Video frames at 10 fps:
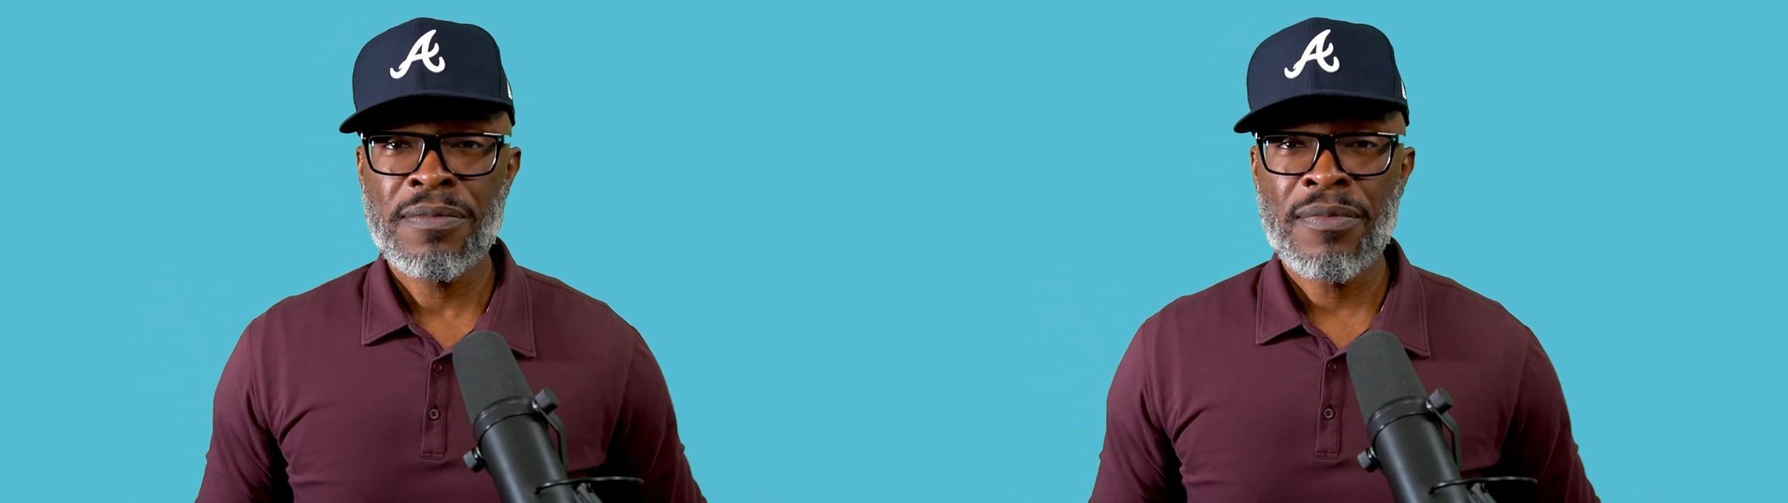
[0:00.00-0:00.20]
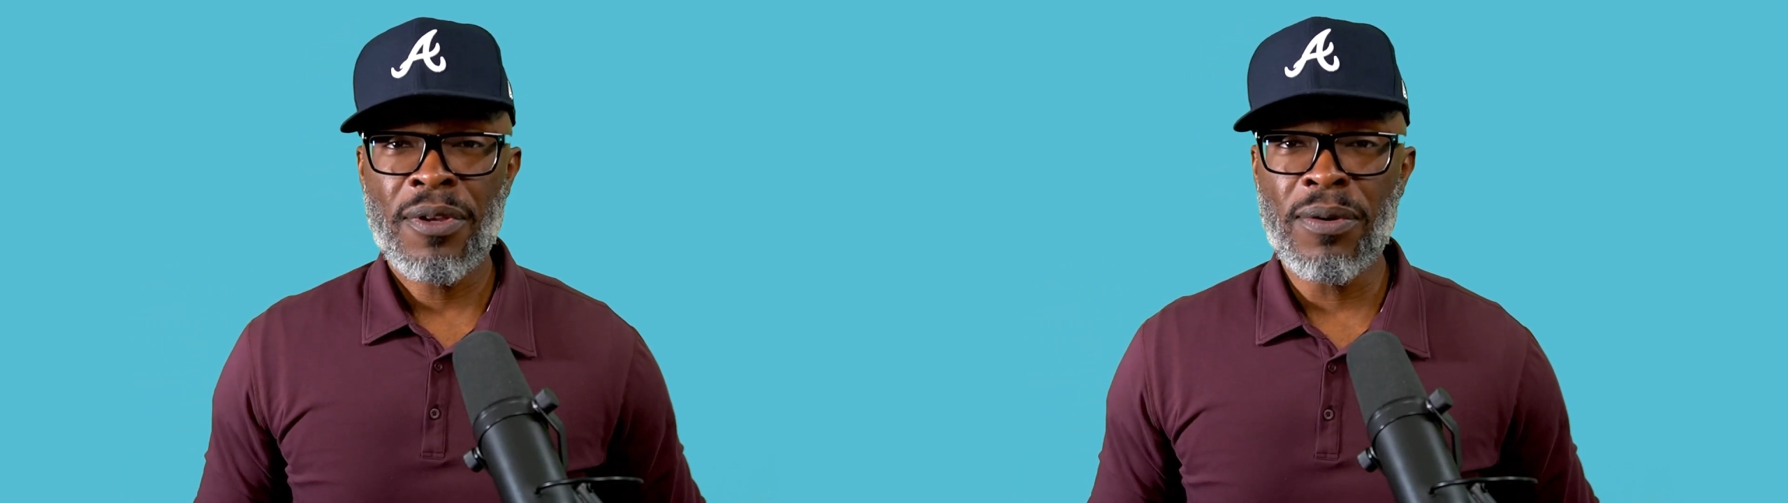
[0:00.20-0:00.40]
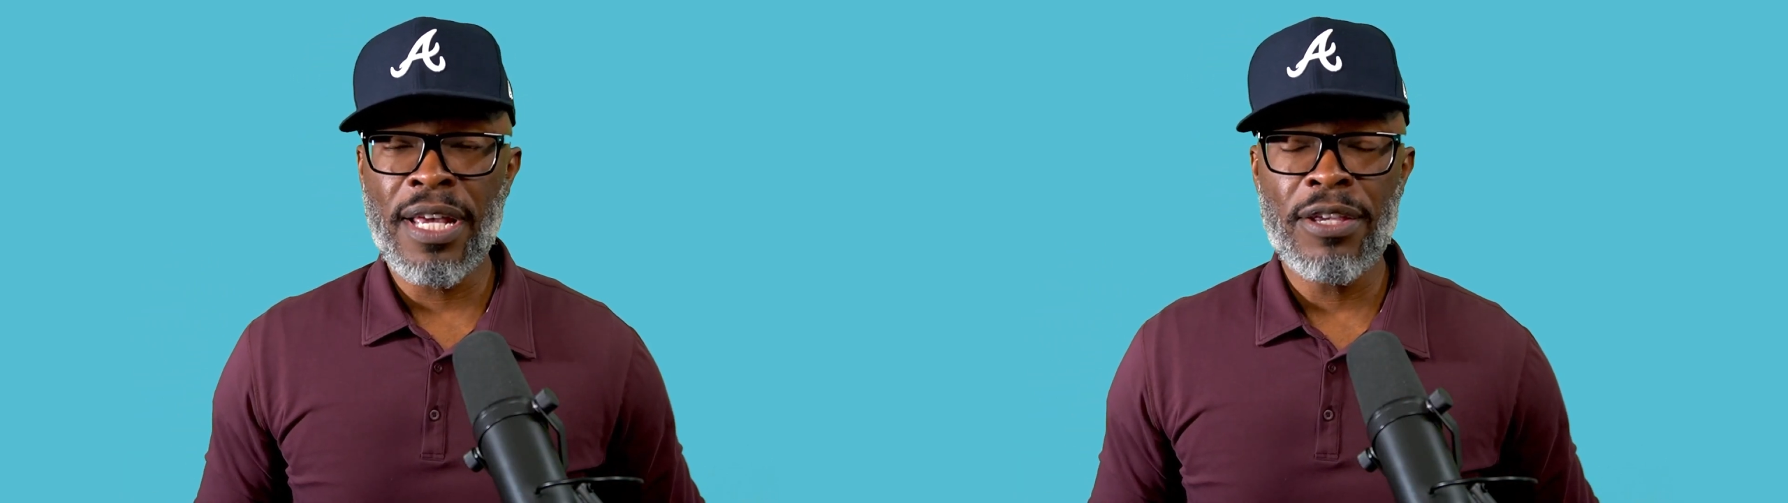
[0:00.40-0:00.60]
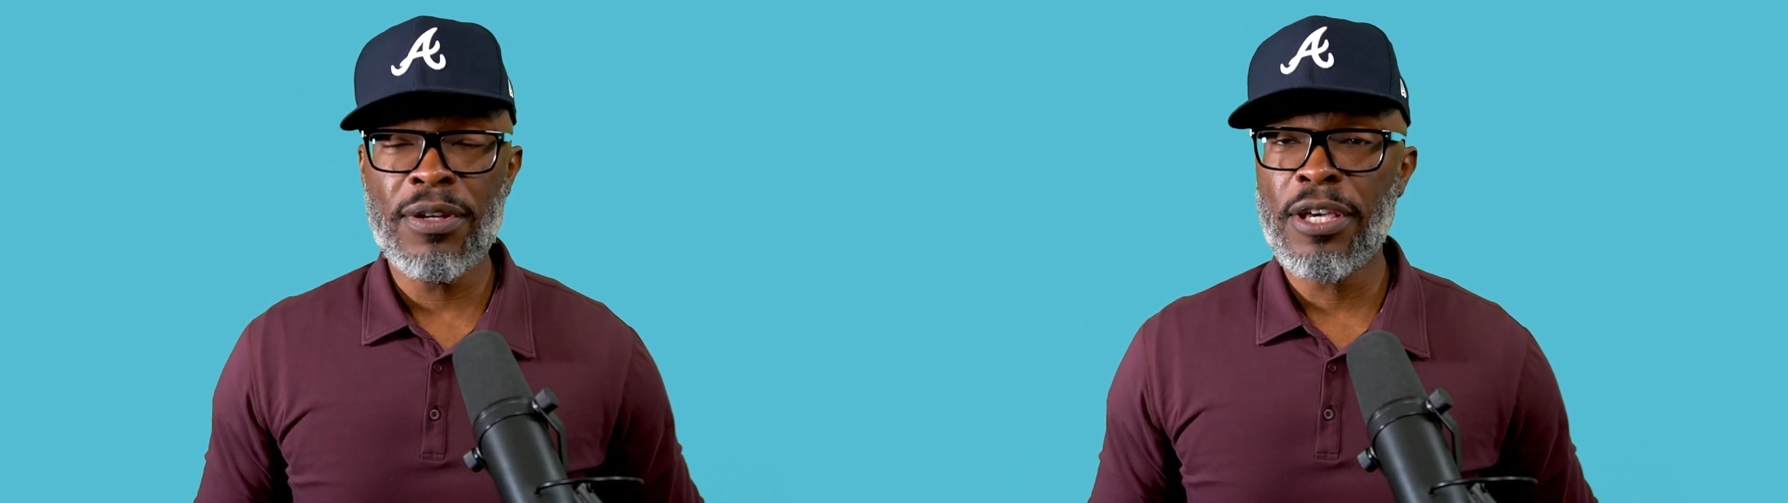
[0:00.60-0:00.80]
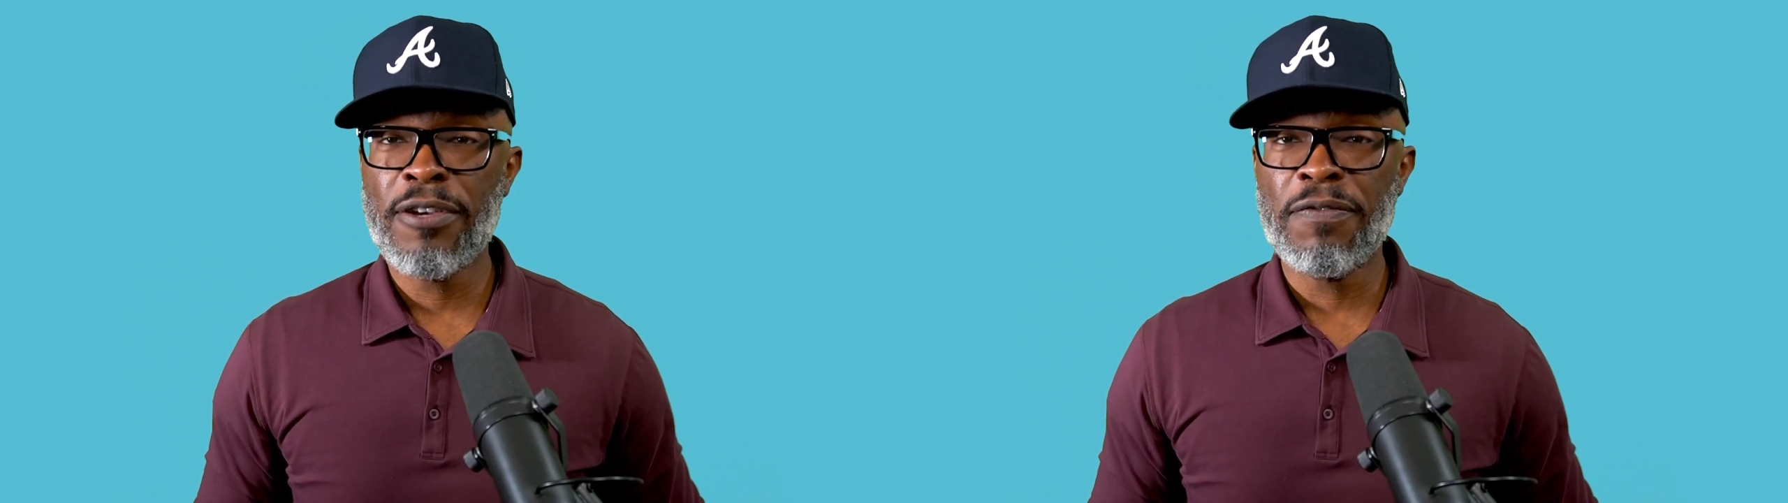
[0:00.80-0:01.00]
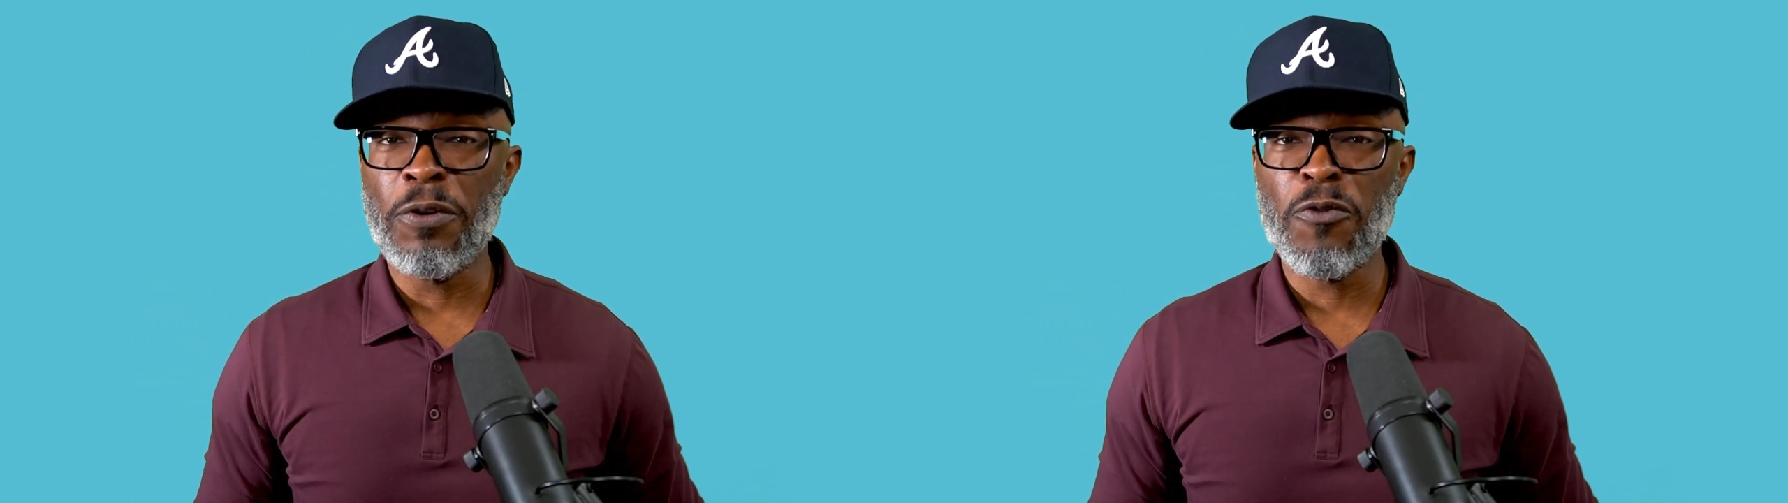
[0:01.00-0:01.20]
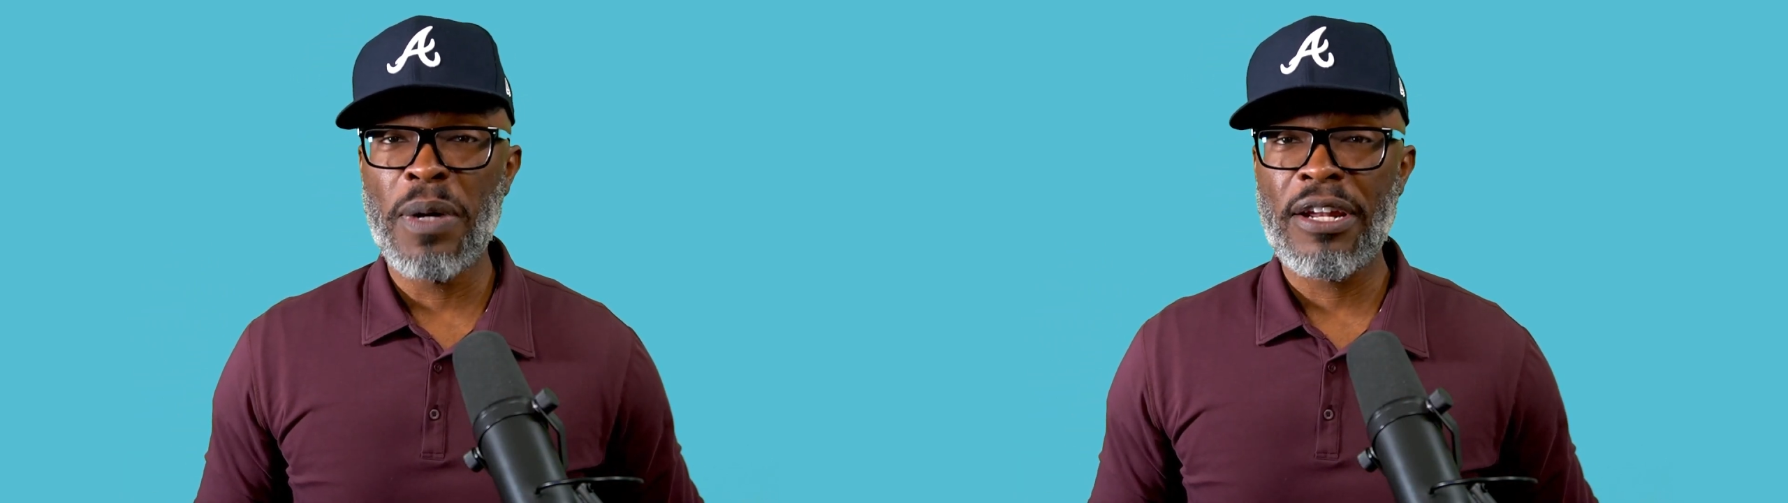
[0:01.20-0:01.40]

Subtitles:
Okay, you get confused by